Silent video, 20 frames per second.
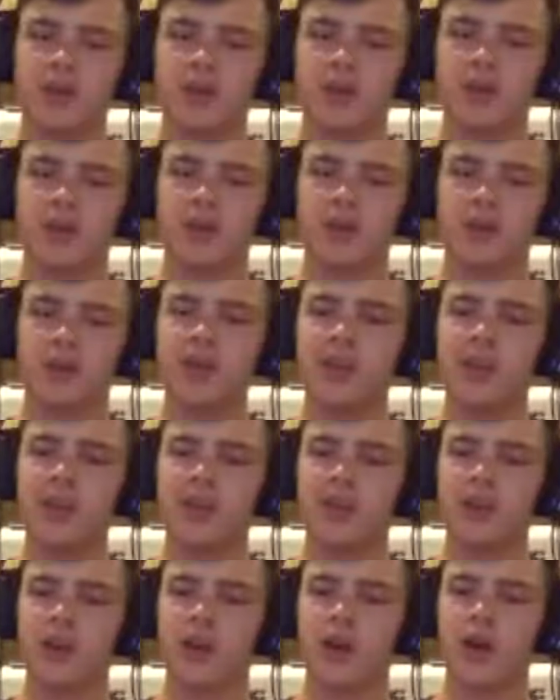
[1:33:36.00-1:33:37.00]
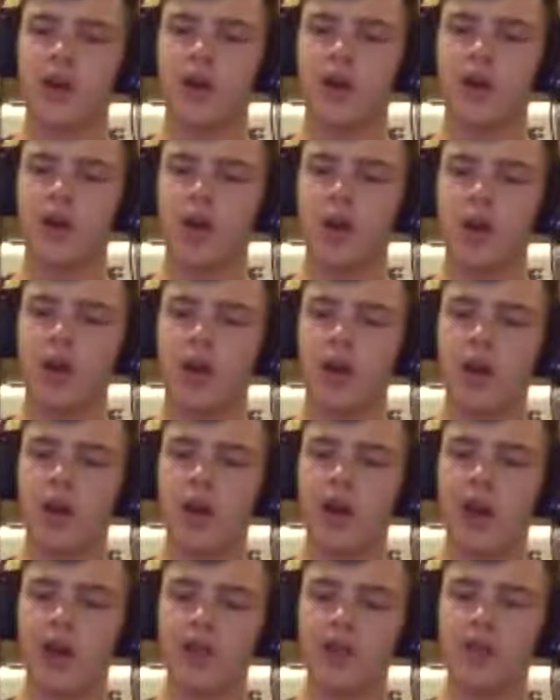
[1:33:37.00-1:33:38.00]
It's the one thing that's
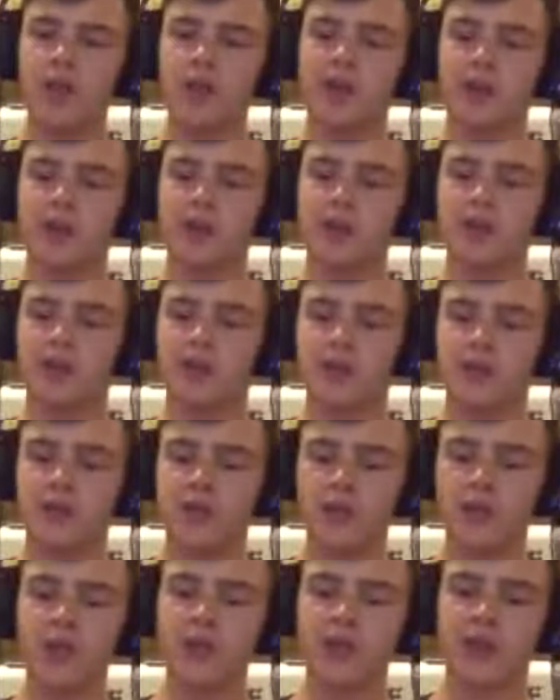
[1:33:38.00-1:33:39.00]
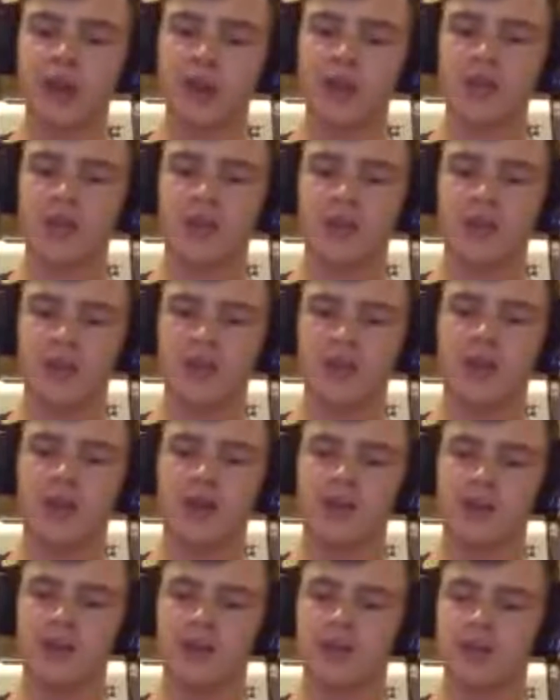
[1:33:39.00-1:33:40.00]
ever been able to fully
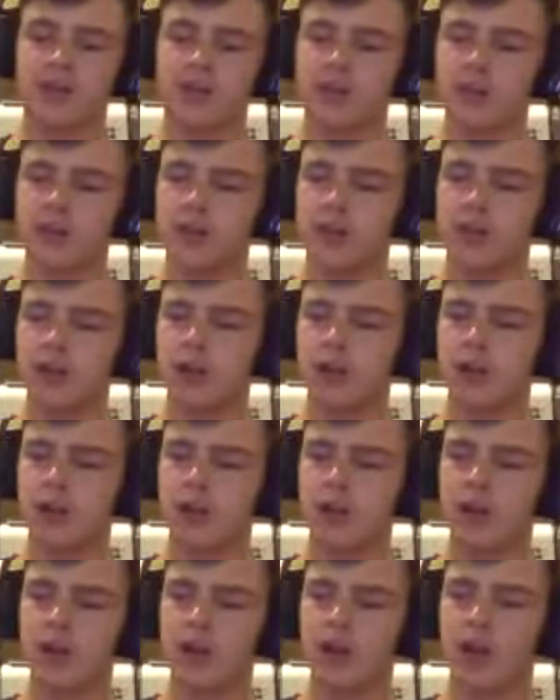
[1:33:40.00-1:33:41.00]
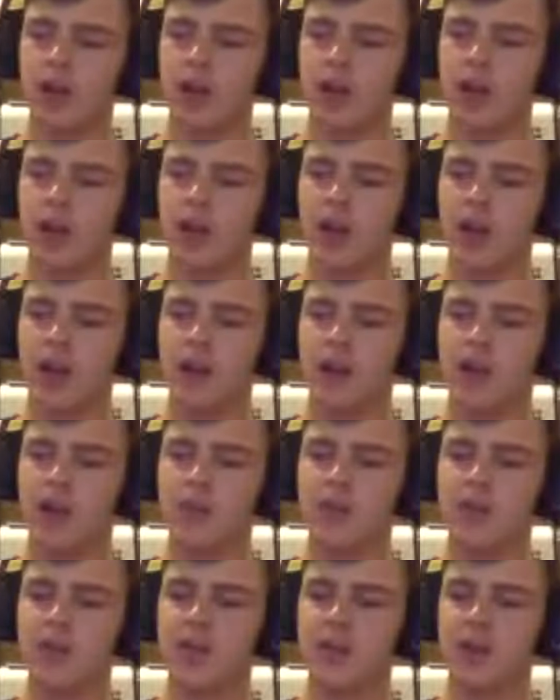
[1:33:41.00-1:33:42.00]
captivate my attention
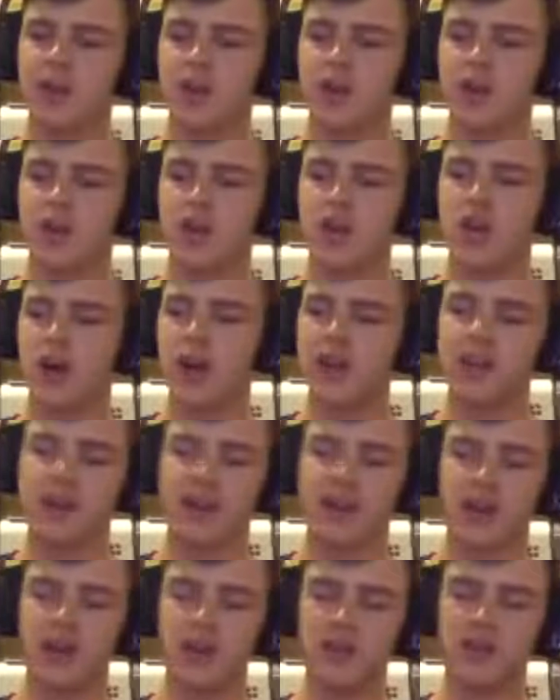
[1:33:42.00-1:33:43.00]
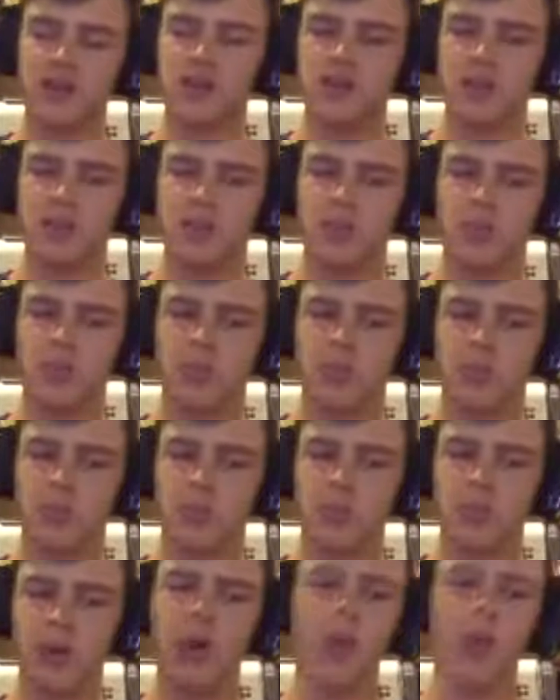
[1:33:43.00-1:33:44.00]
and me thinking nothing else
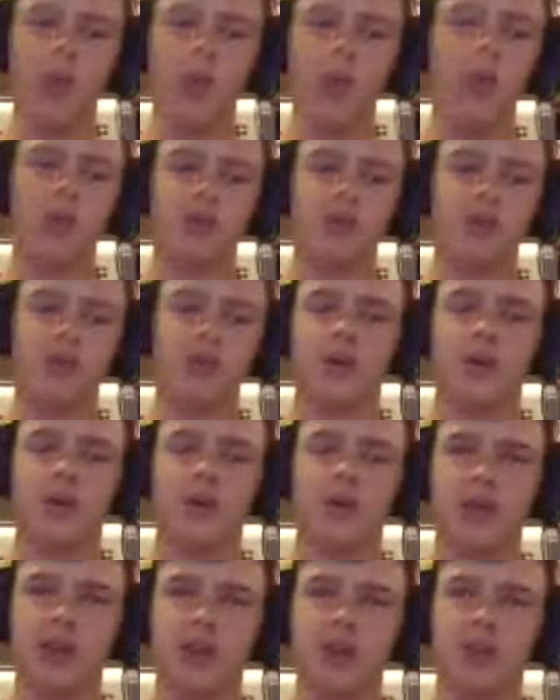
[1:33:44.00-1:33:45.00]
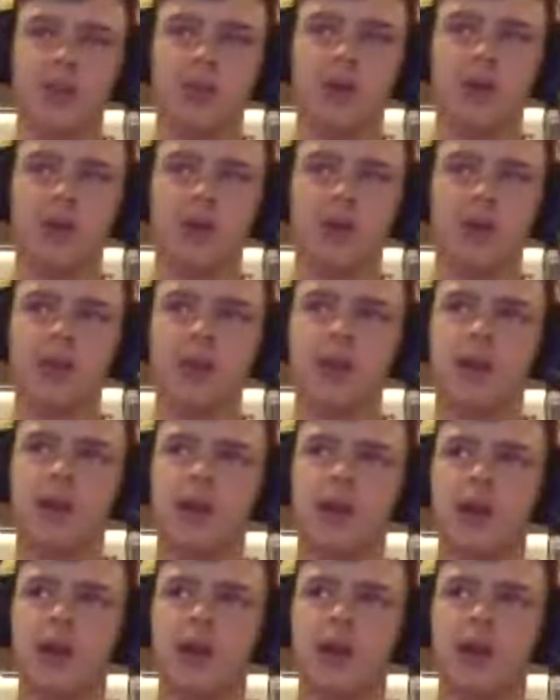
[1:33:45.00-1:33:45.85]
but what was going on in the moment.